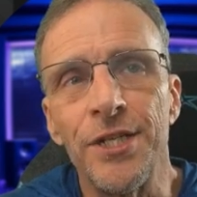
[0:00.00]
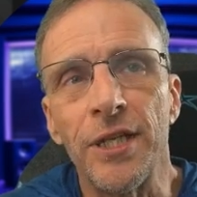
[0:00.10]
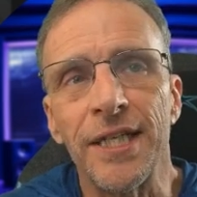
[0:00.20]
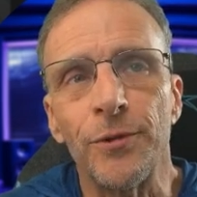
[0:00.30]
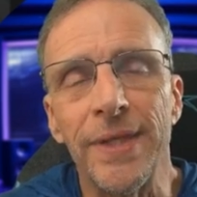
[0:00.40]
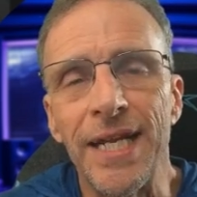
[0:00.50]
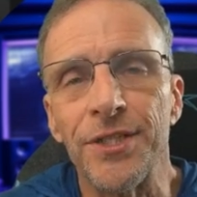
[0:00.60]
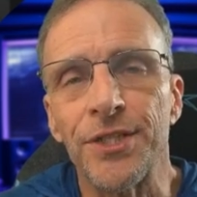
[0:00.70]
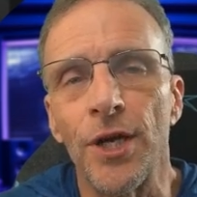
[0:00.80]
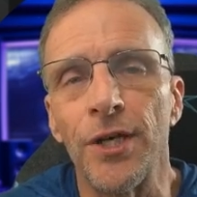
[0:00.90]
you click create
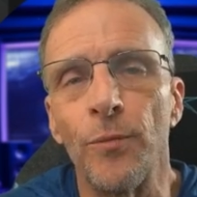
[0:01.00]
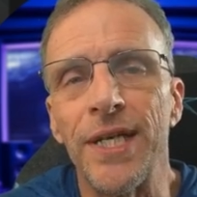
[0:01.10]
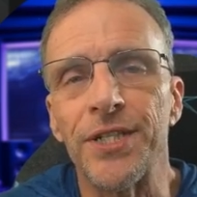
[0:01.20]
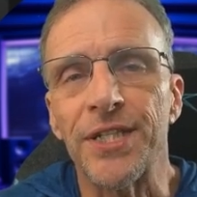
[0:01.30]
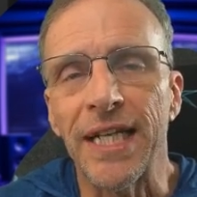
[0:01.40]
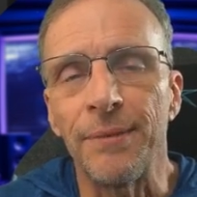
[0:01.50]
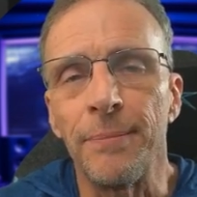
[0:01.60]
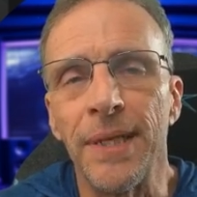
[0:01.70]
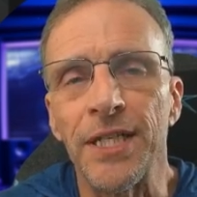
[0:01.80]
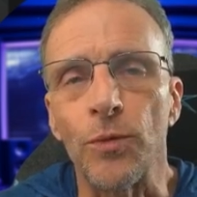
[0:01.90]
and start and wait just a couple of
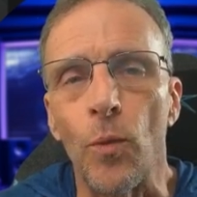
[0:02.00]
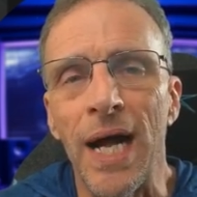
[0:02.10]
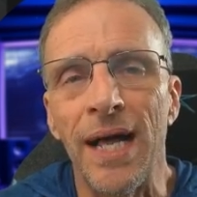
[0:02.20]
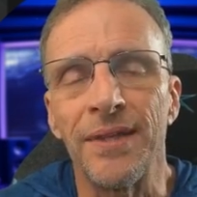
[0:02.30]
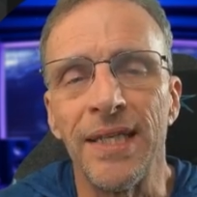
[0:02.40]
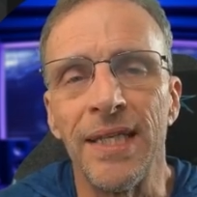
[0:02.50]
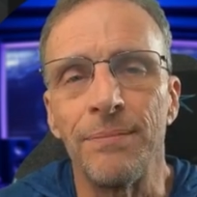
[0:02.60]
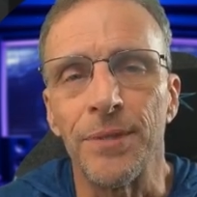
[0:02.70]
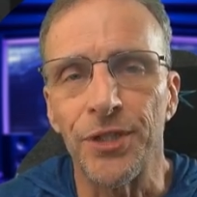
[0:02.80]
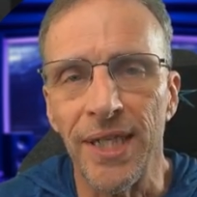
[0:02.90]
minutes while the
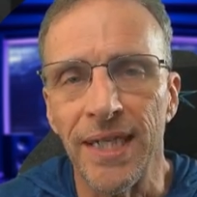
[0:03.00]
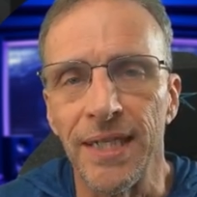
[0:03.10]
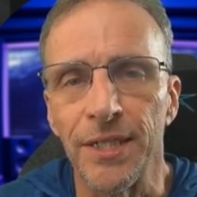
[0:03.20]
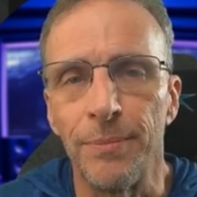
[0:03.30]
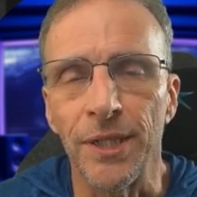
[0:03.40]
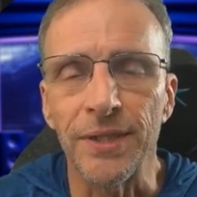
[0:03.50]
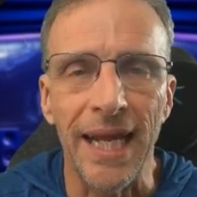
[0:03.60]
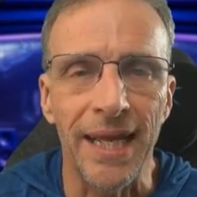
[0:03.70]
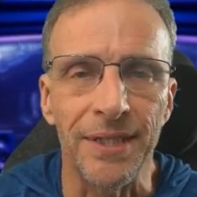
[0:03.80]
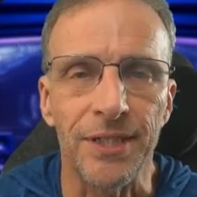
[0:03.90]
machine is built
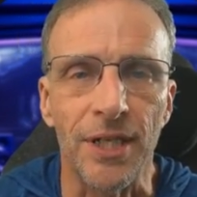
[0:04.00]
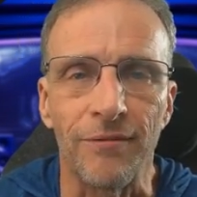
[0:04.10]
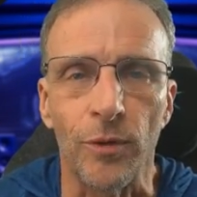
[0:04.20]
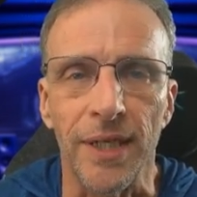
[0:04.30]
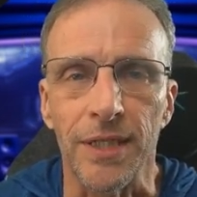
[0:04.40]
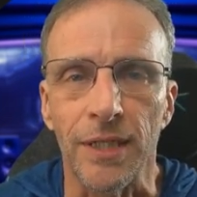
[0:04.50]
and the software is